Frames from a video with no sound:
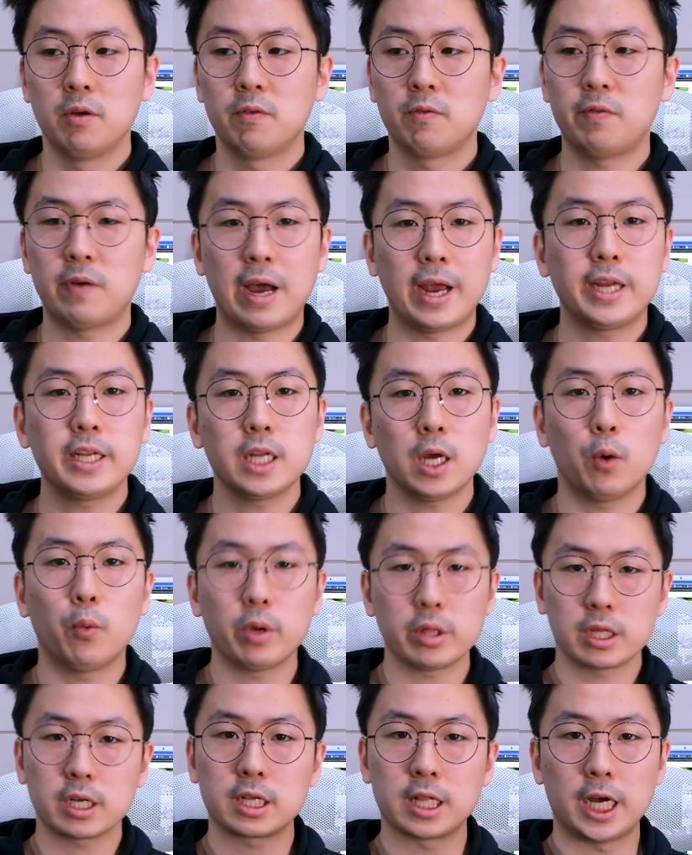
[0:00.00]
find out
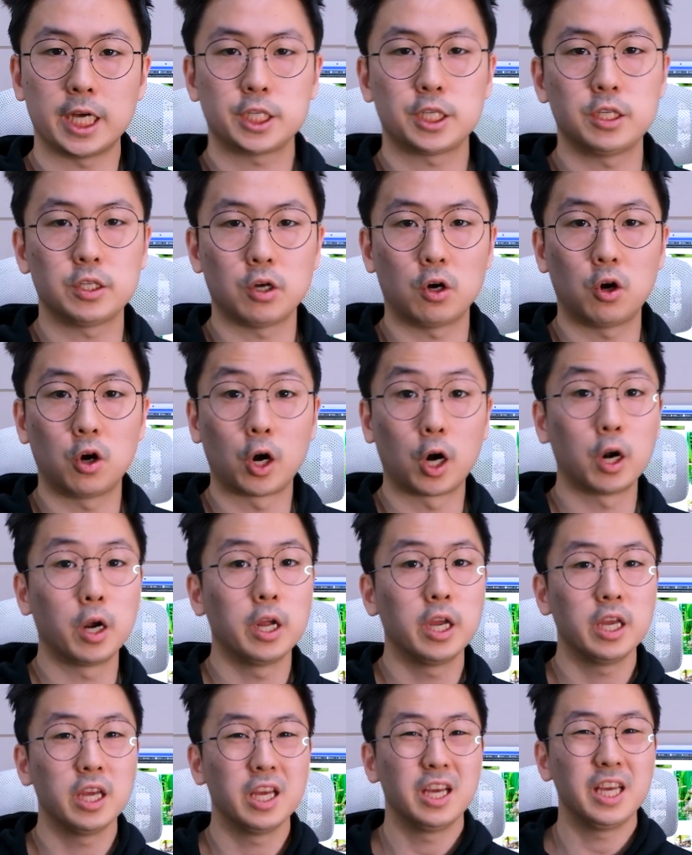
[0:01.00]
what the clashes are
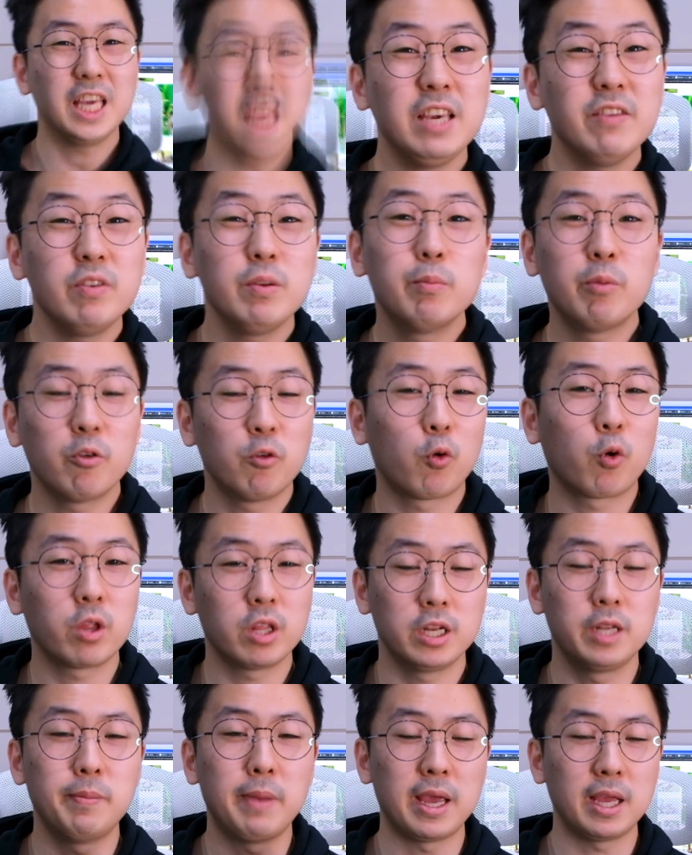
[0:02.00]
even before the
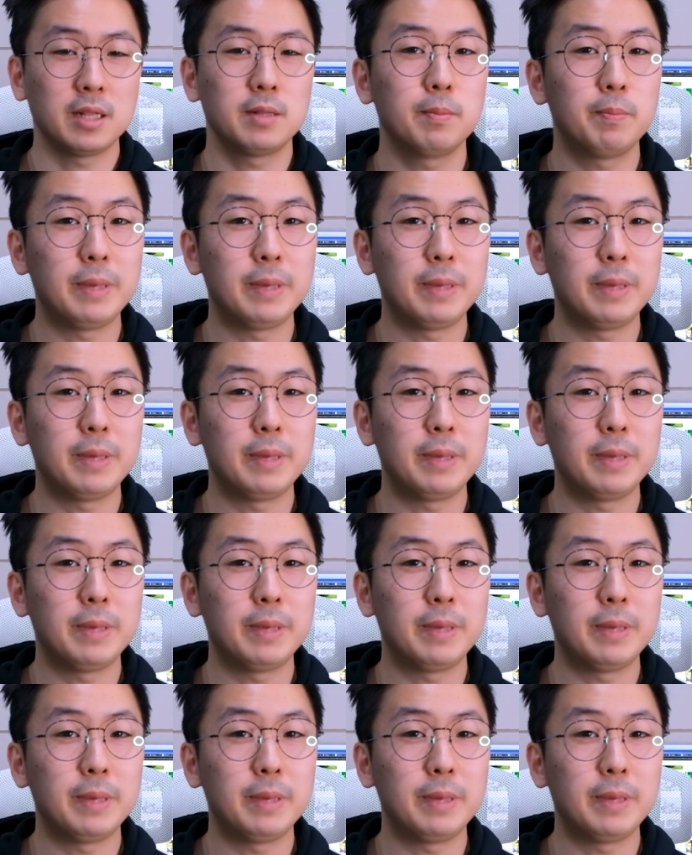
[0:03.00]
debate